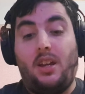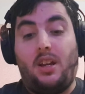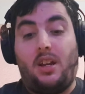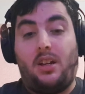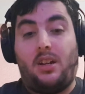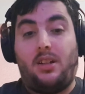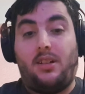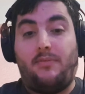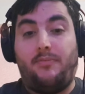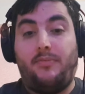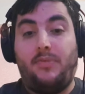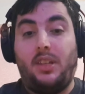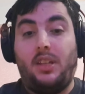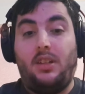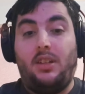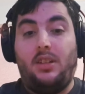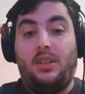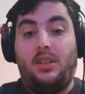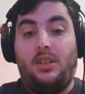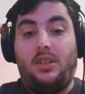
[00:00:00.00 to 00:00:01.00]
Um,
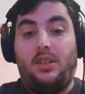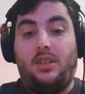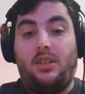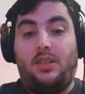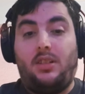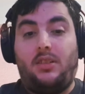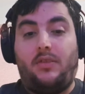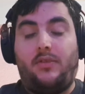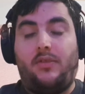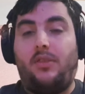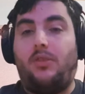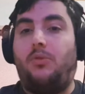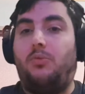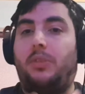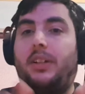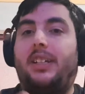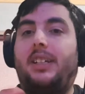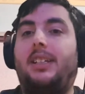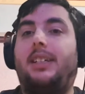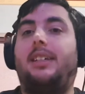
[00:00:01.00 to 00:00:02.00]

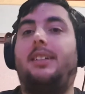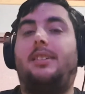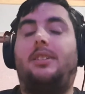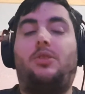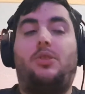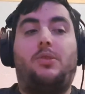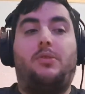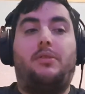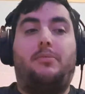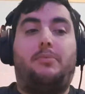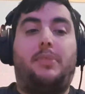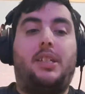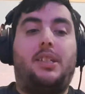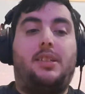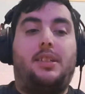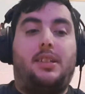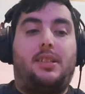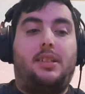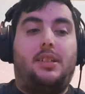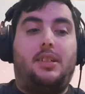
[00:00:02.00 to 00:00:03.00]
we're gonna get into it.
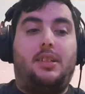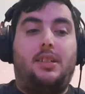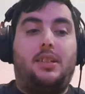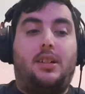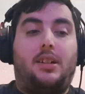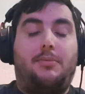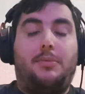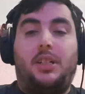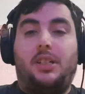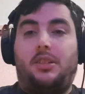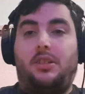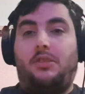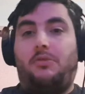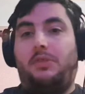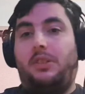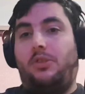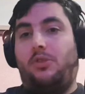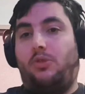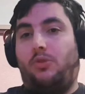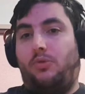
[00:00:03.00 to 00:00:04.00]
Basically, I'm gonna go
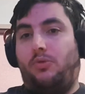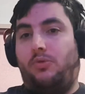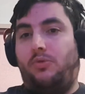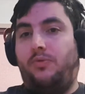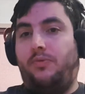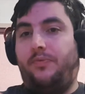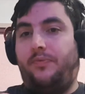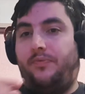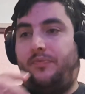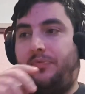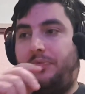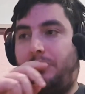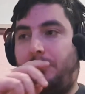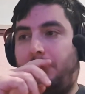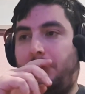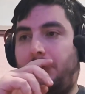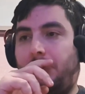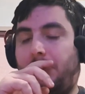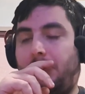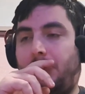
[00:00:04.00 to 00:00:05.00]
into
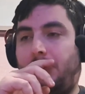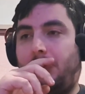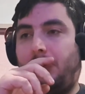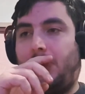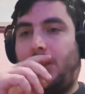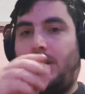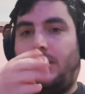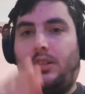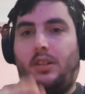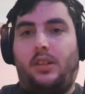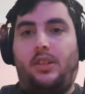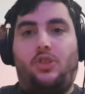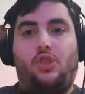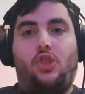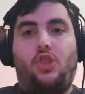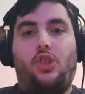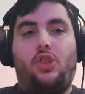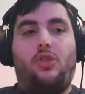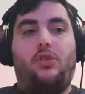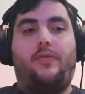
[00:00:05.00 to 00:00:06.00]

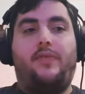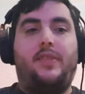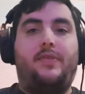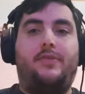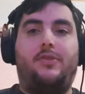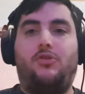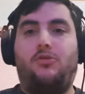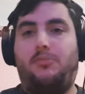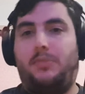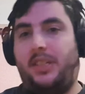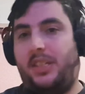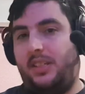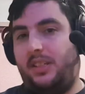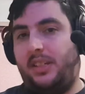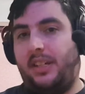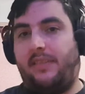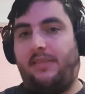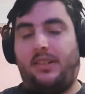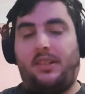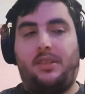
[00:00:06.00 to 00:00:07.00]
each of the four main
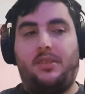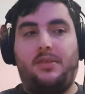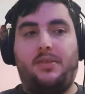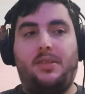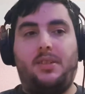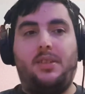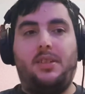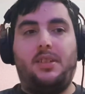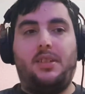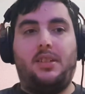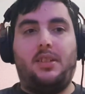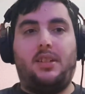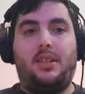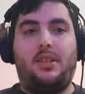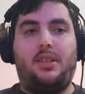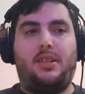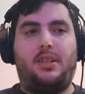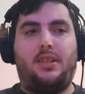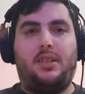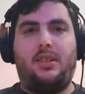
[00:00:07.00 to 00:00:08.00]
characters,
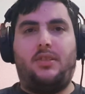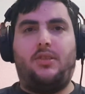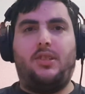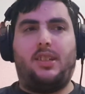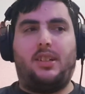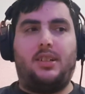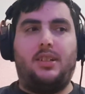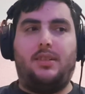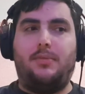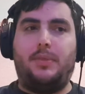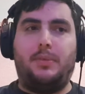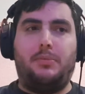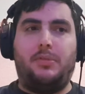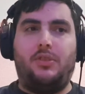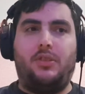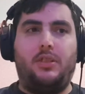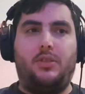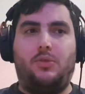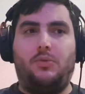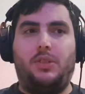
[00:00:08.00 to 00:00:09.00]
because I can't be
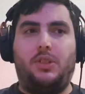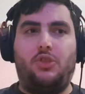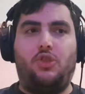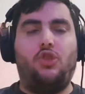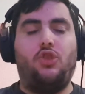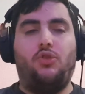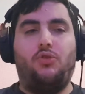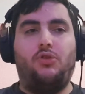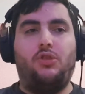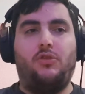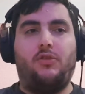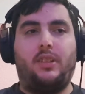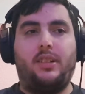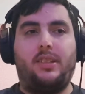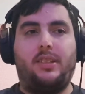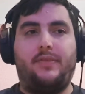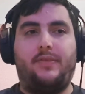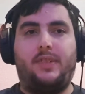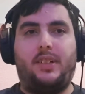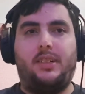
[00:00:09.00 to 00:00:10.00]
bothered doing Junior at
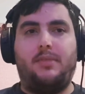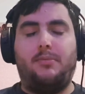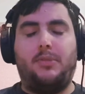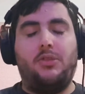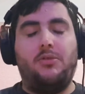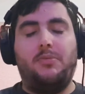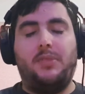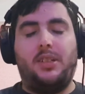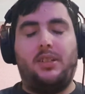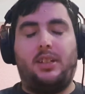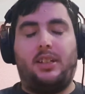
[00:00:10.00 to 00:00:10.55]
the fucking moment.